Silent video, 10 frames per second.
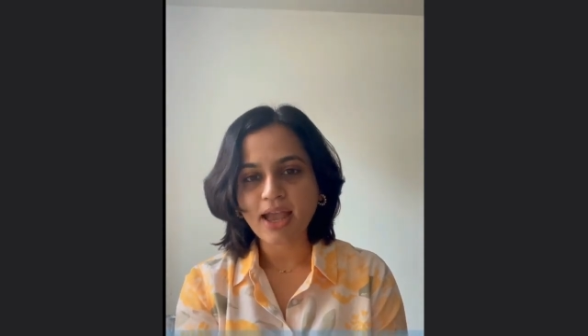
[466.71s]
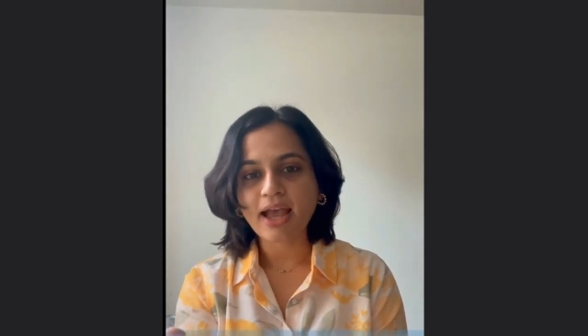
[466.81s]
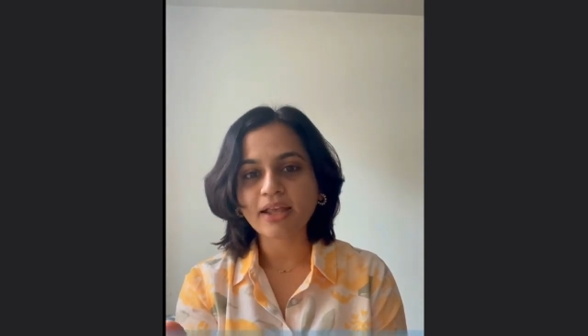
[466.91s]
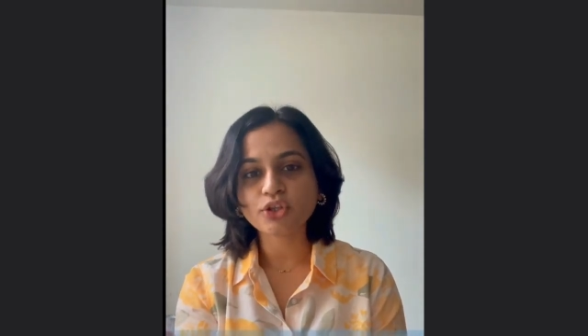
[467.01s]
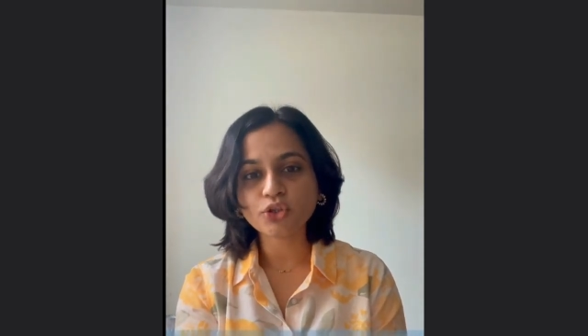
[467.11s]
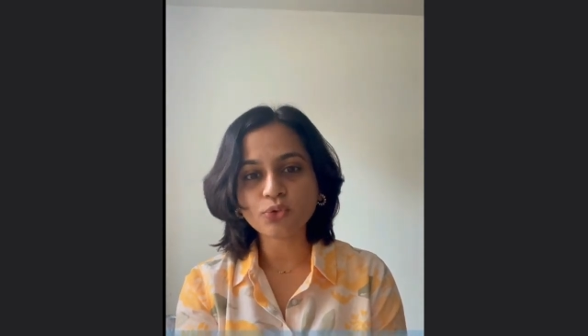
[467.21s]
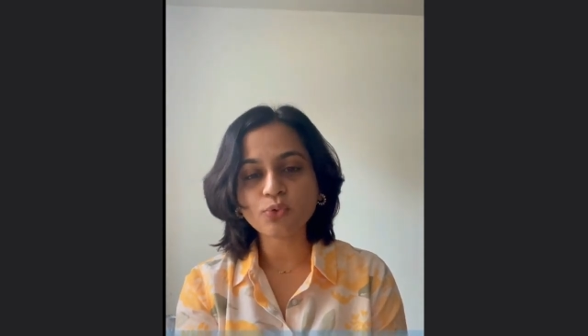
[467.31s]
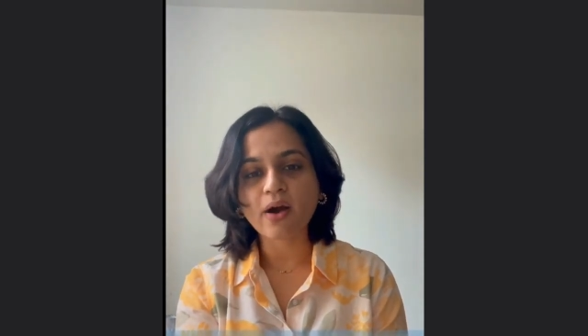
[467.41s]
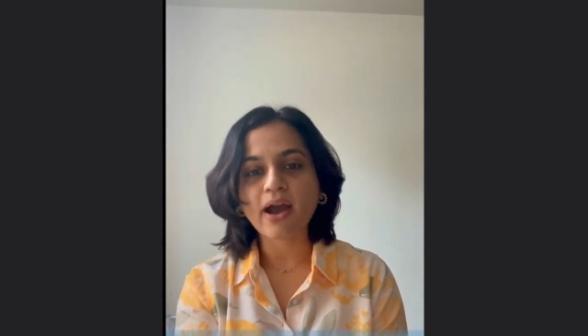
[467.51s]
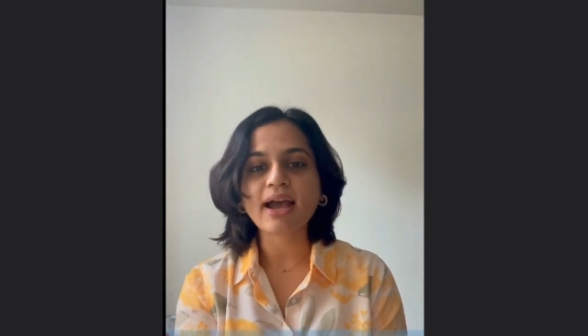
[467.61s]
And
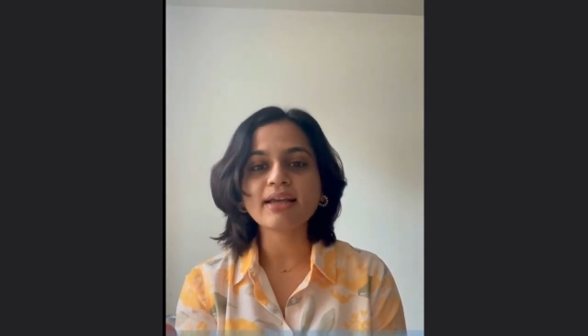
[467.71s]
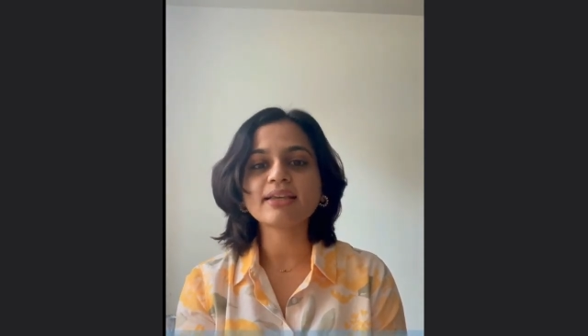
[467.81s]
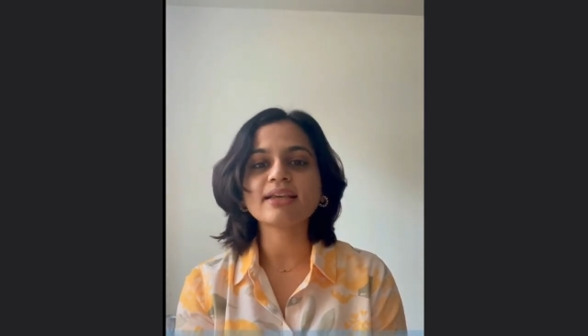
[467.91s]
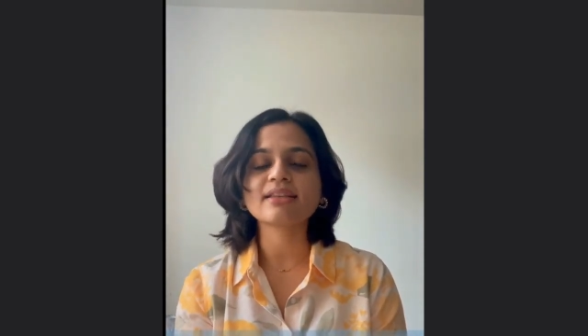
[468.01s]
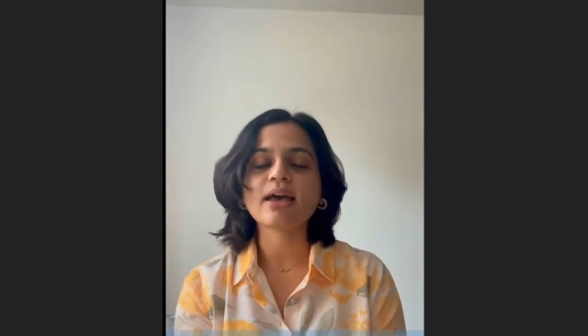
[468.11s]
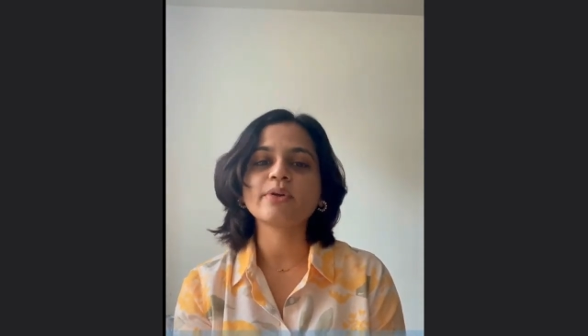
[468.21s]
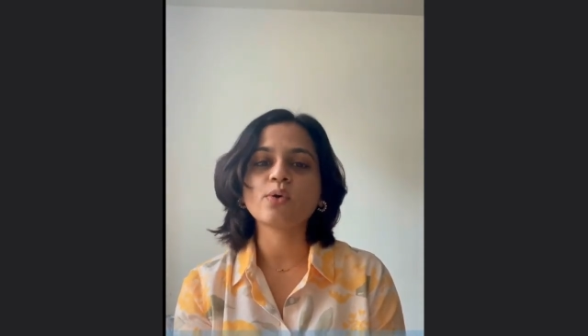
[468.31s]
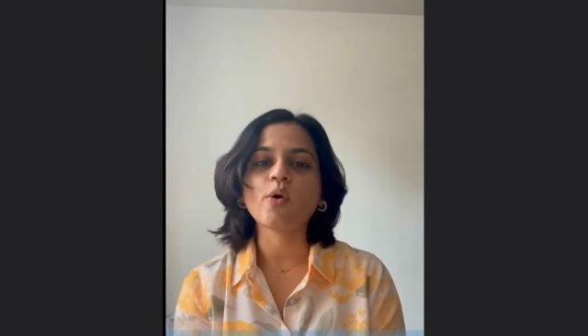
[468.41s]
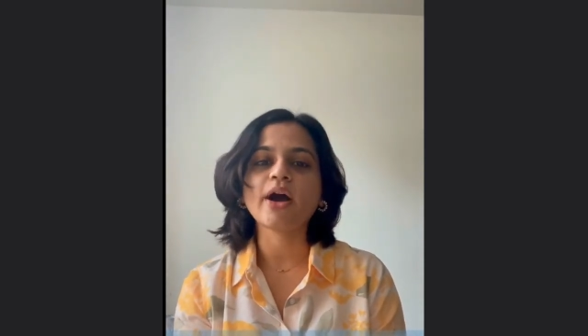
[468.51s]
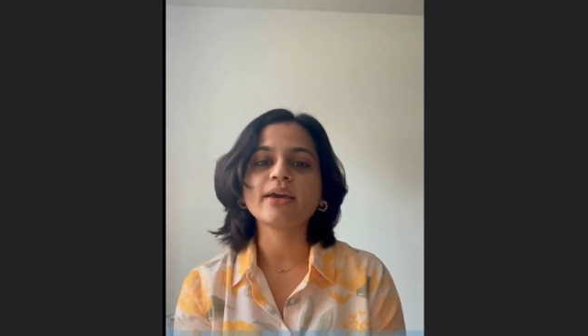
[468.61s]
you and the examiner
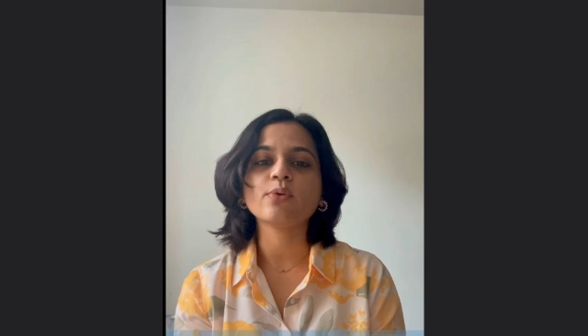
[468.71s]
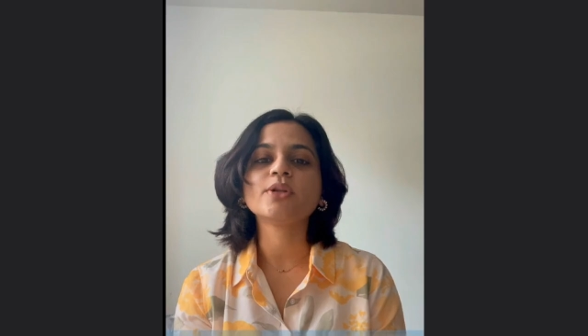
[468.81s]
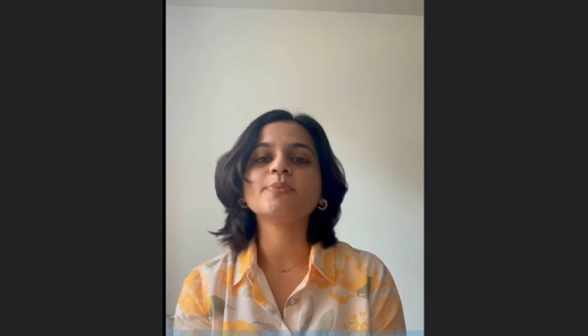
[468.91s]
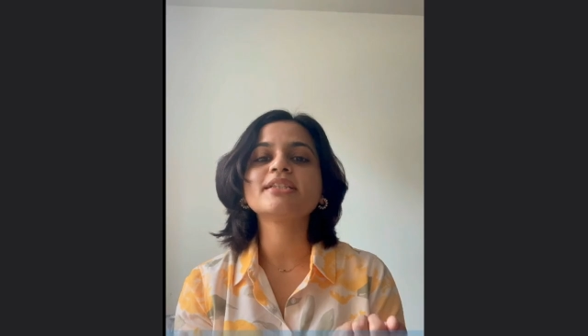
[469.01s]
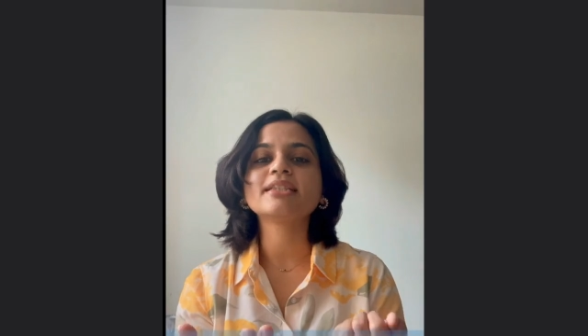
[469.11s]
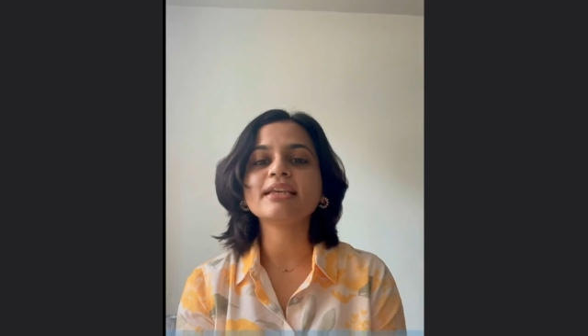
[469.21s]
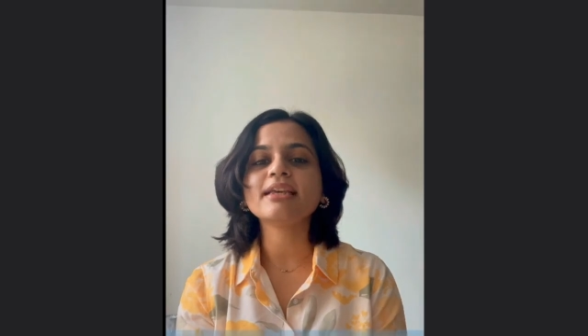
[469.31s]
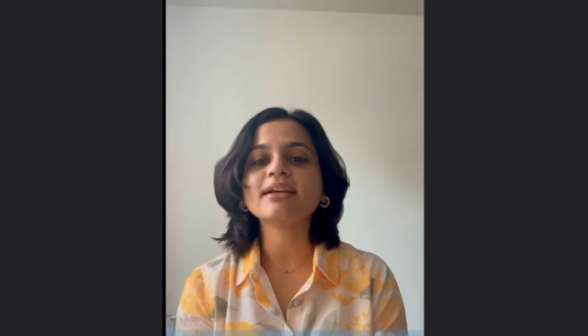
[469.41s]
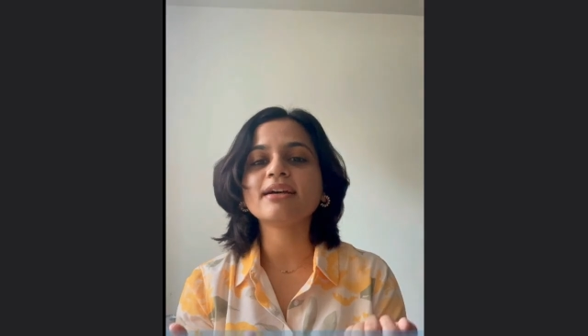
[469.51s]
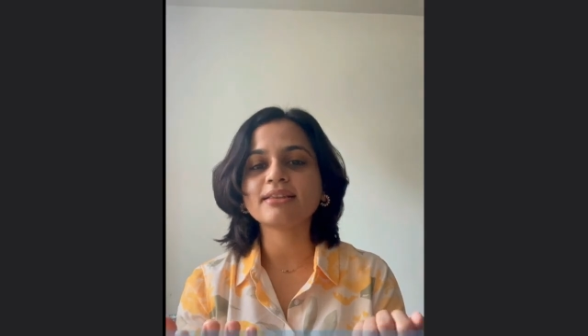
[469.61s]
Y will be
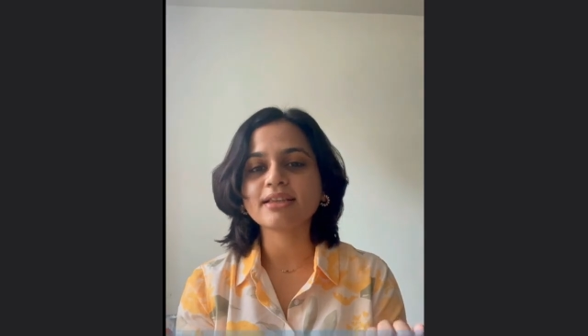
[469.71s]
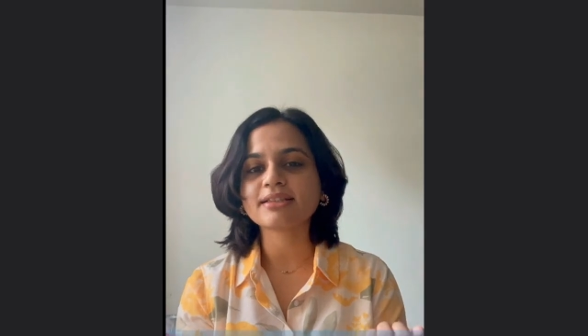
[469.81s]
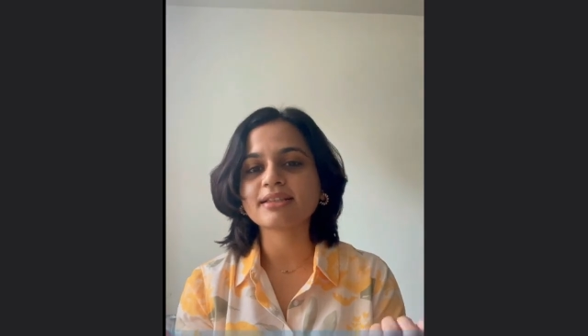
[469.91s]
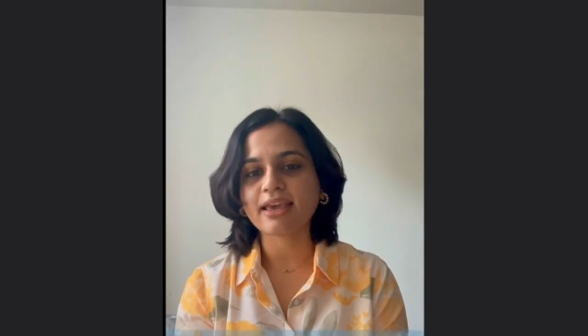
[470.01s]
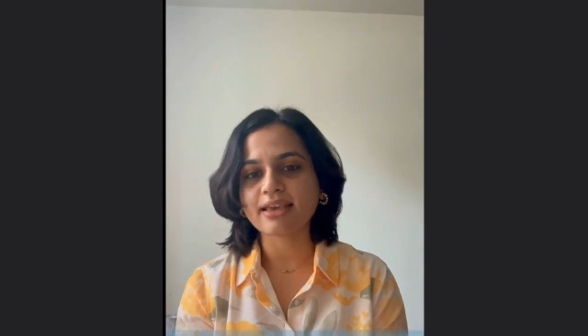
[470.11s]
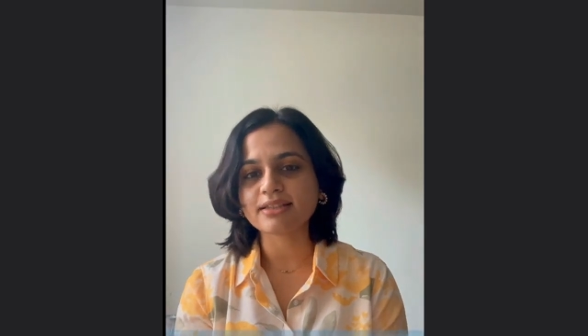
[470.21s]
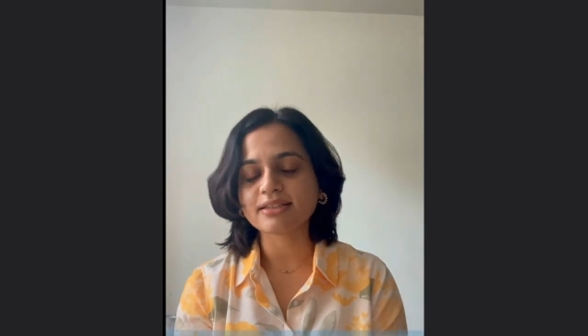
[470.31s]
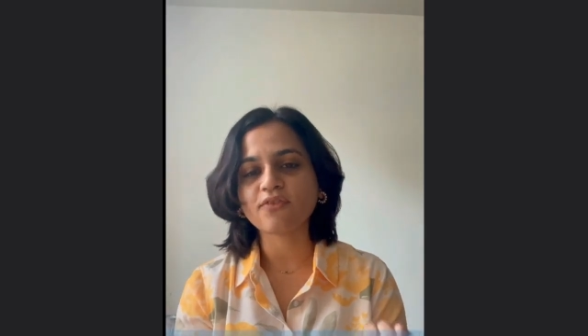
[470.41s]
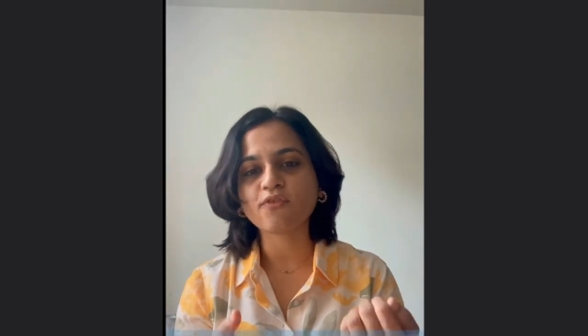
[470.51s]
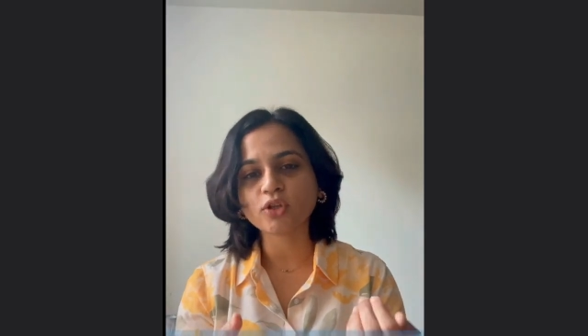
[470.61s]
seeing this case
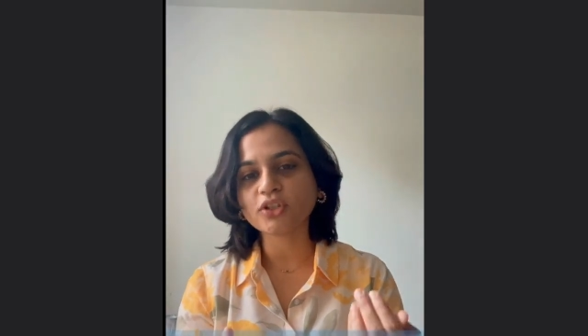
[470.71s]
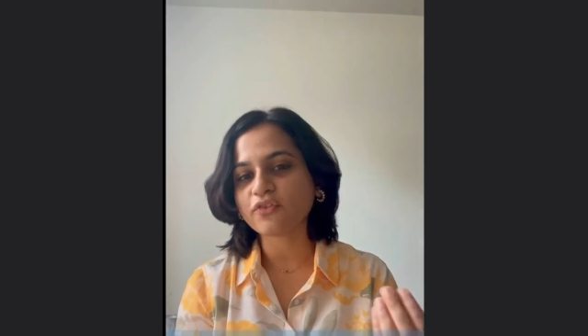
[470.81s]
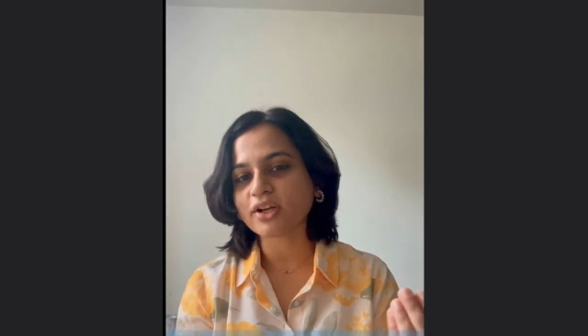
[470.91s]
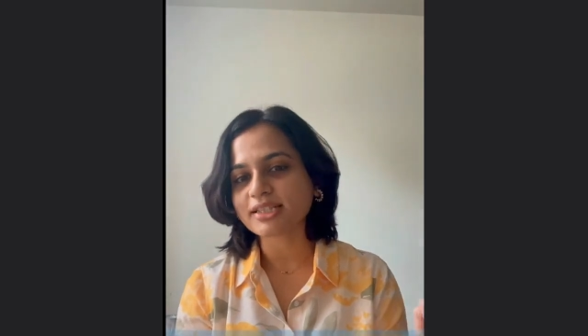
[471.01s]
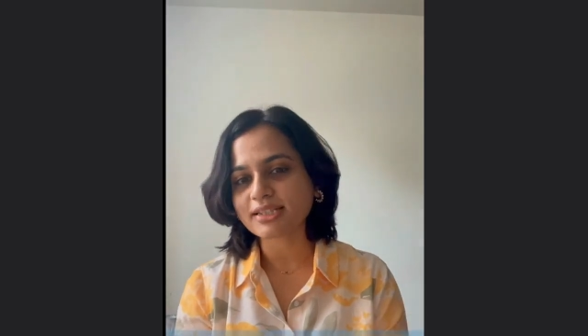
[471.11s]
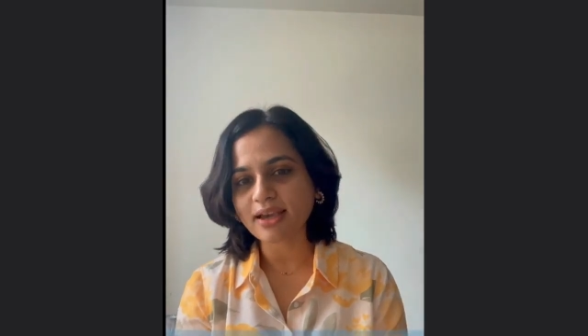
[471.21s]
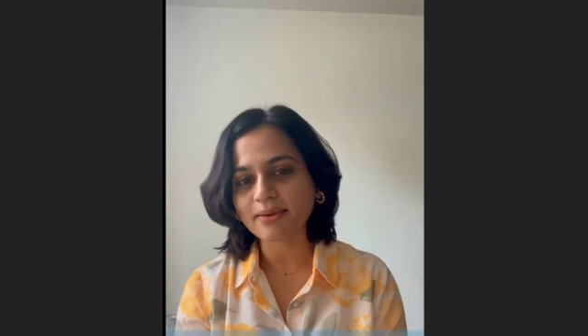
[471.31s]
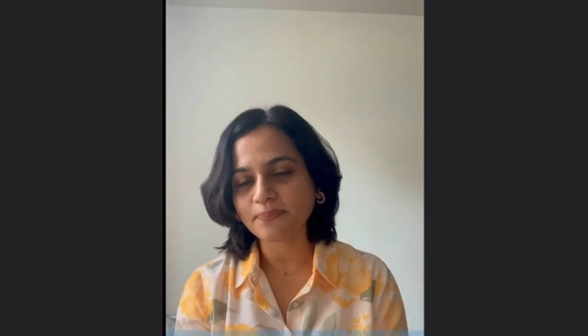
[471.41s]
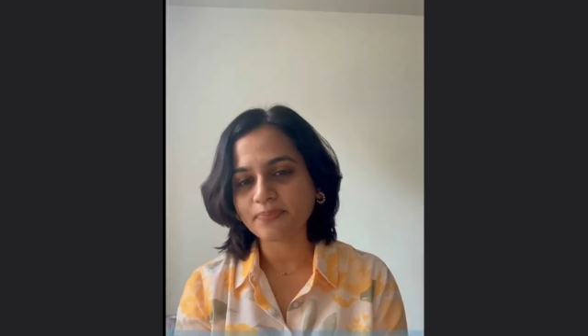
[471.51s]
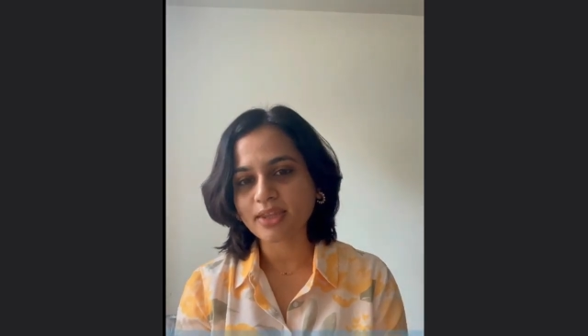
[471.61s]
for the first time.